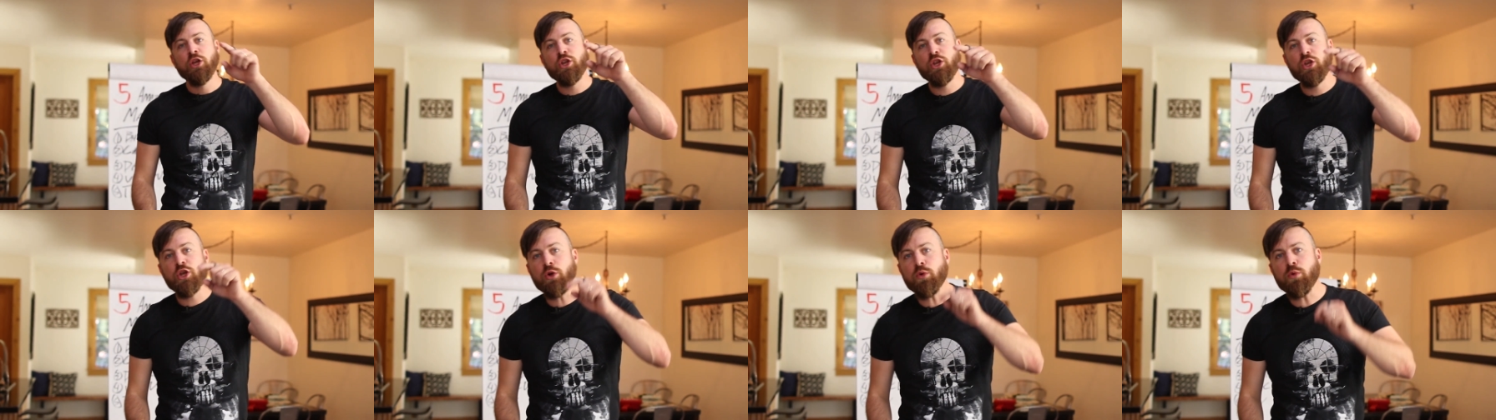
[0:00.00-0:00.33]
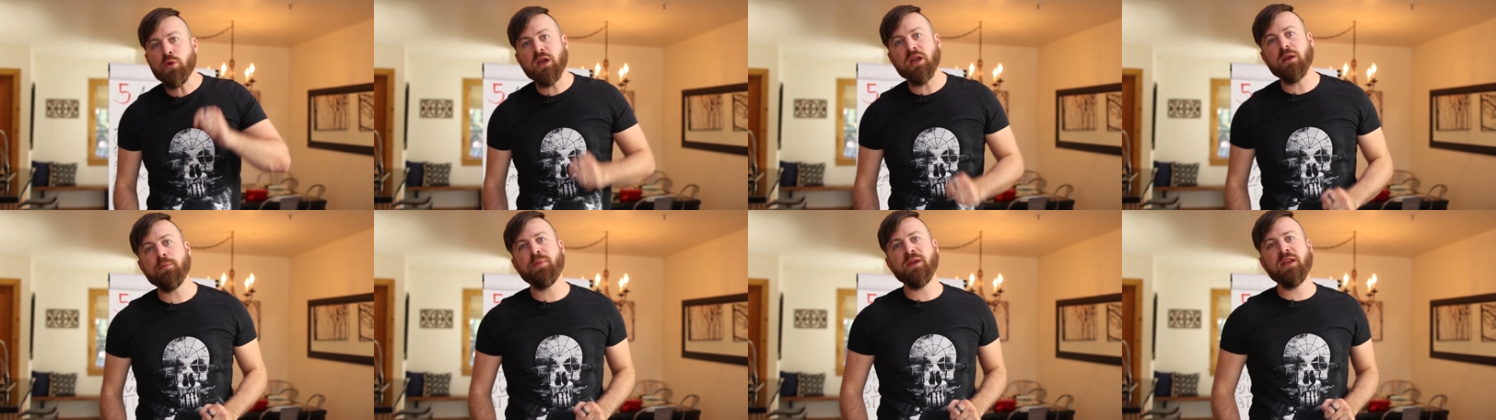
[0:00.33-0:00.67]
You
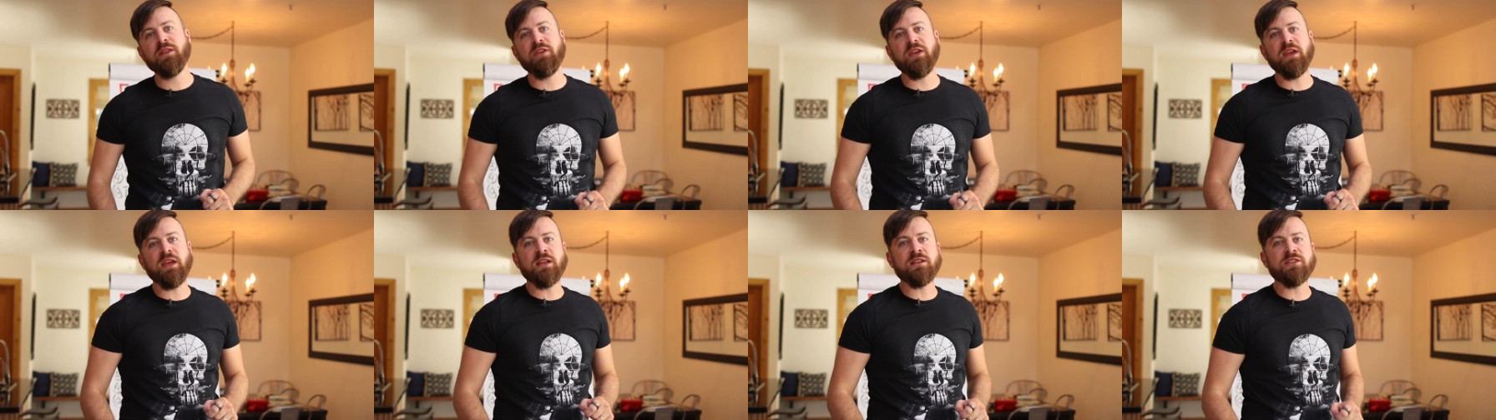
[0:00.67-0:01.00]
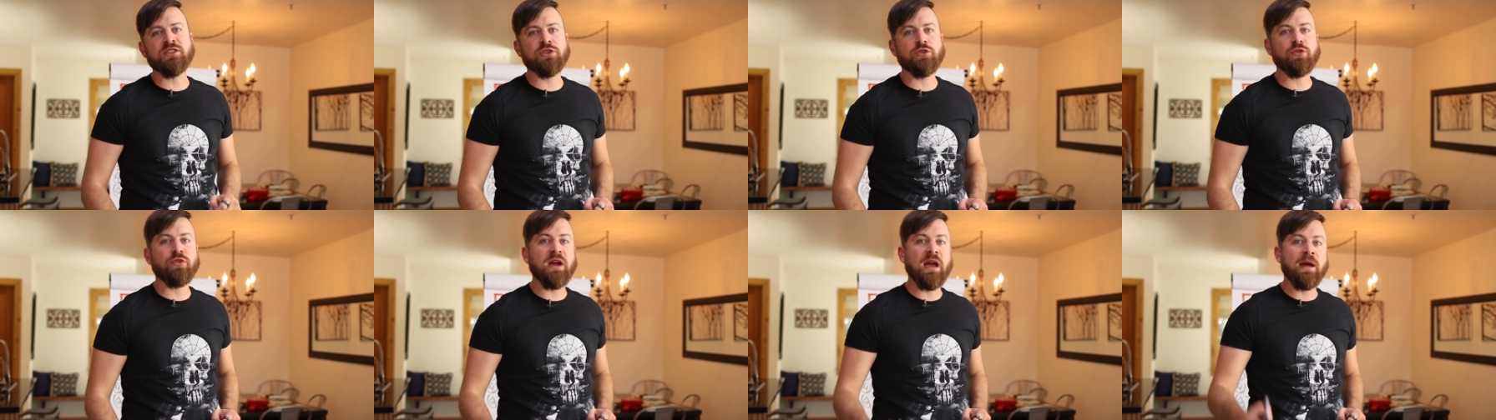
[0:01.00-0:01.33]
can be the
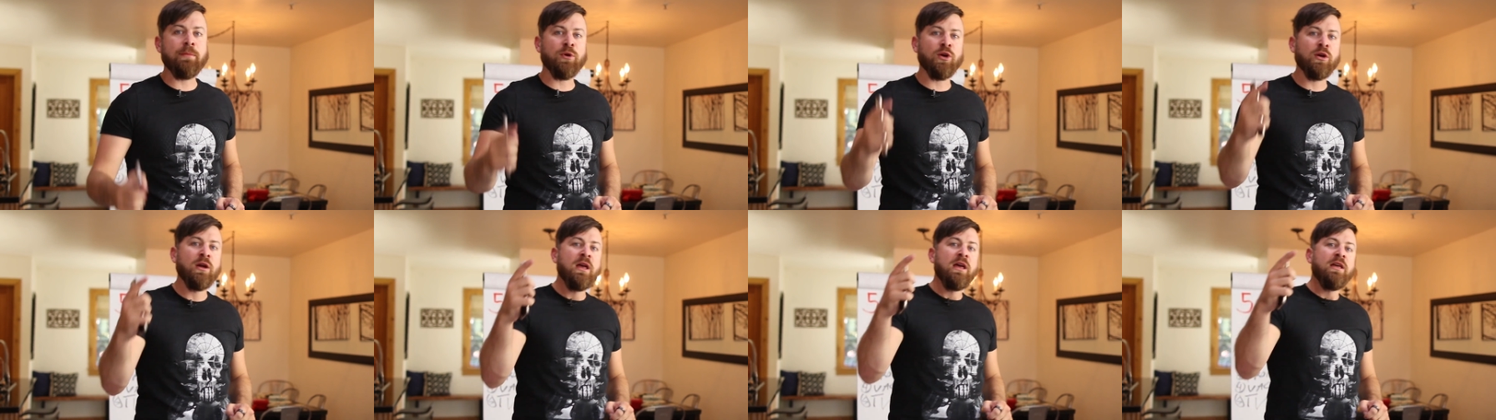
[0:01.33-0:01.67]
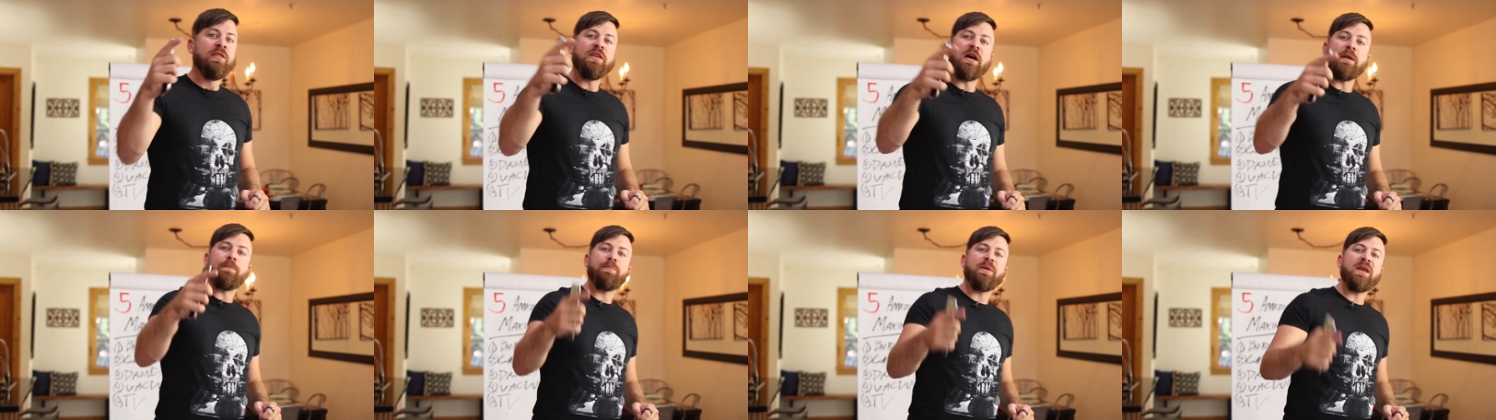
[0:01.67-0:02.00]
Instagrammer
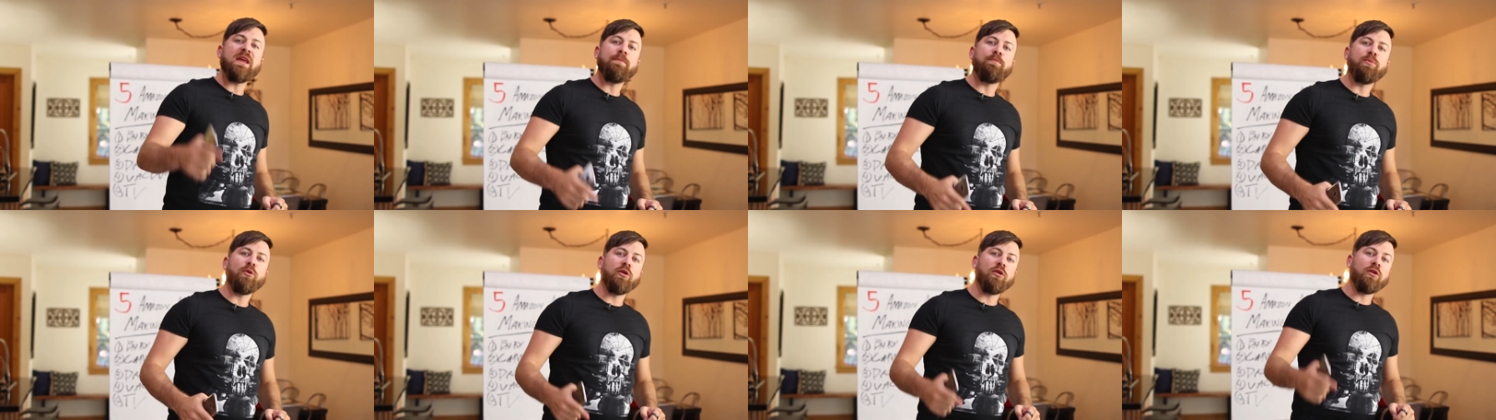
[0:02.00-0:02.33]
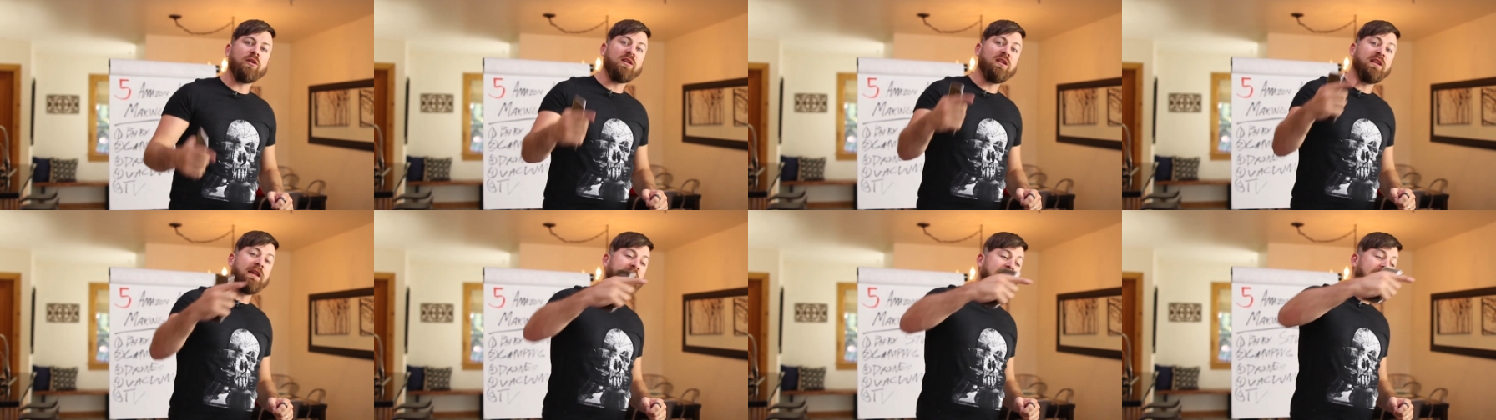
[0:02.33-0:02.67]
that people are
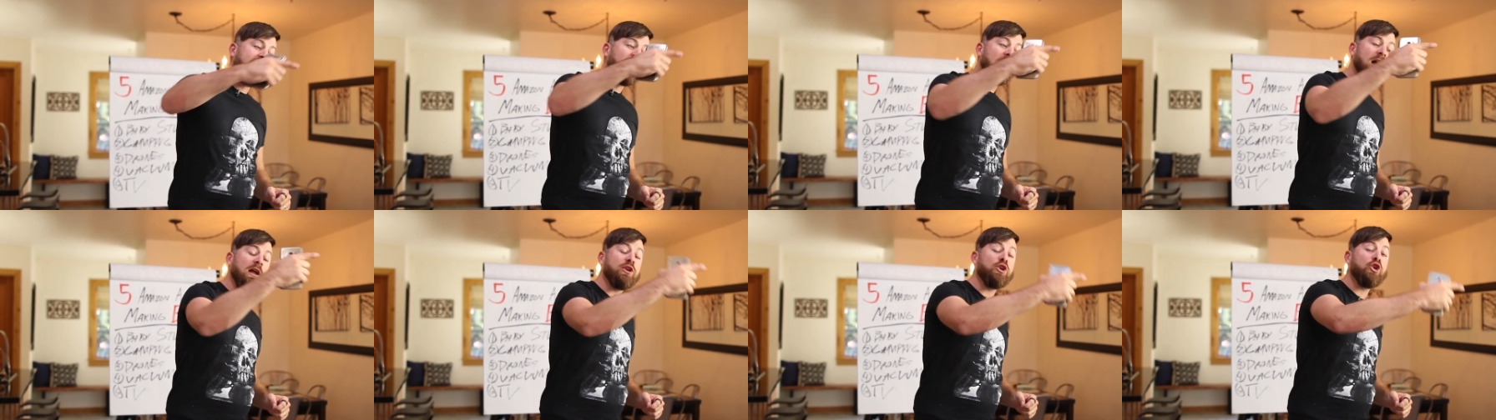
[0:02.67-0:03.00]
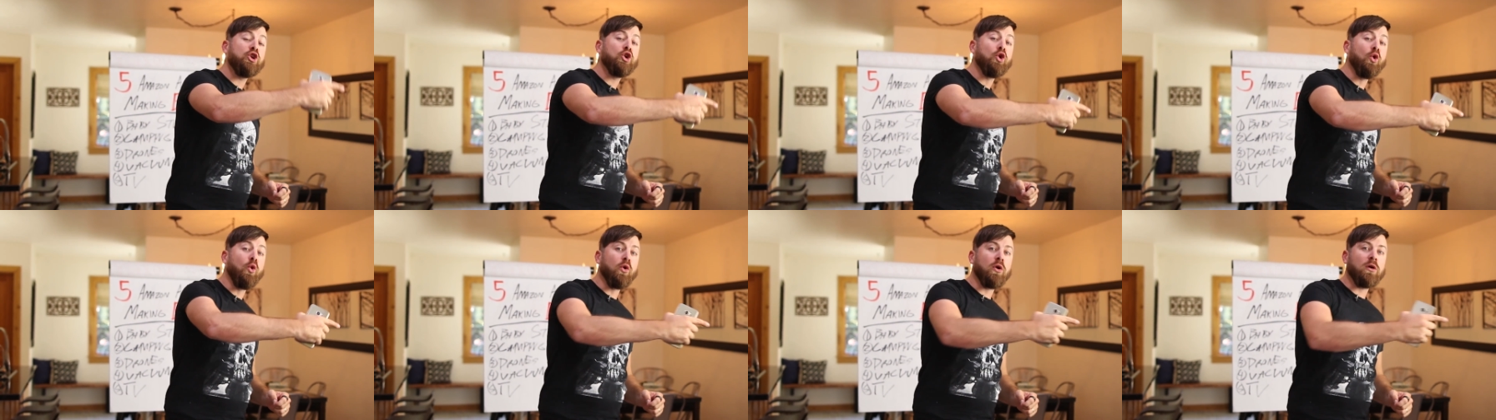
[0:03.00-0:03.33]
clicking on
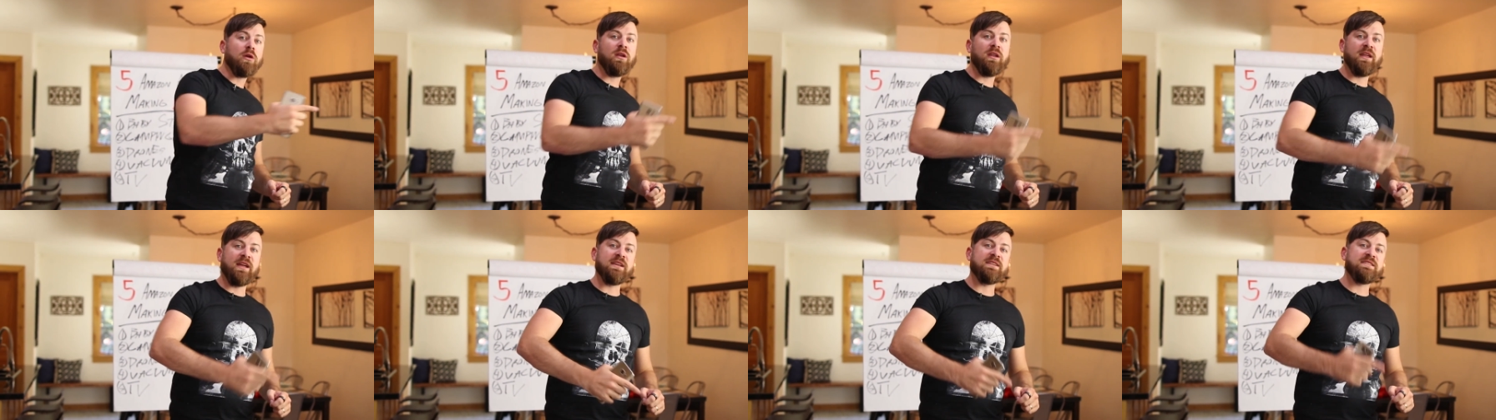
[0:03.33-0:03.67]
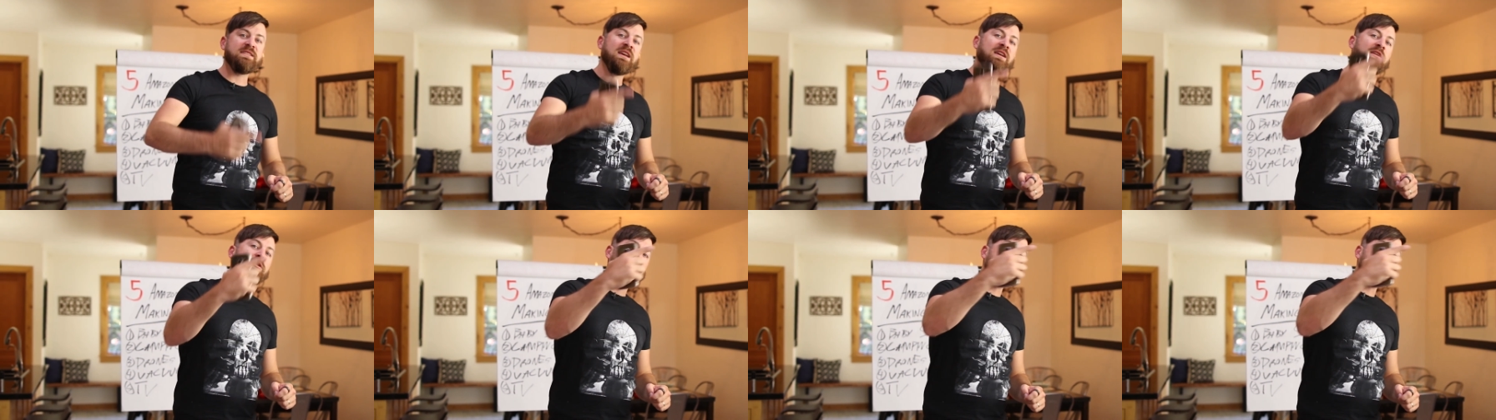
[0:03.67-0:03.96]
your links.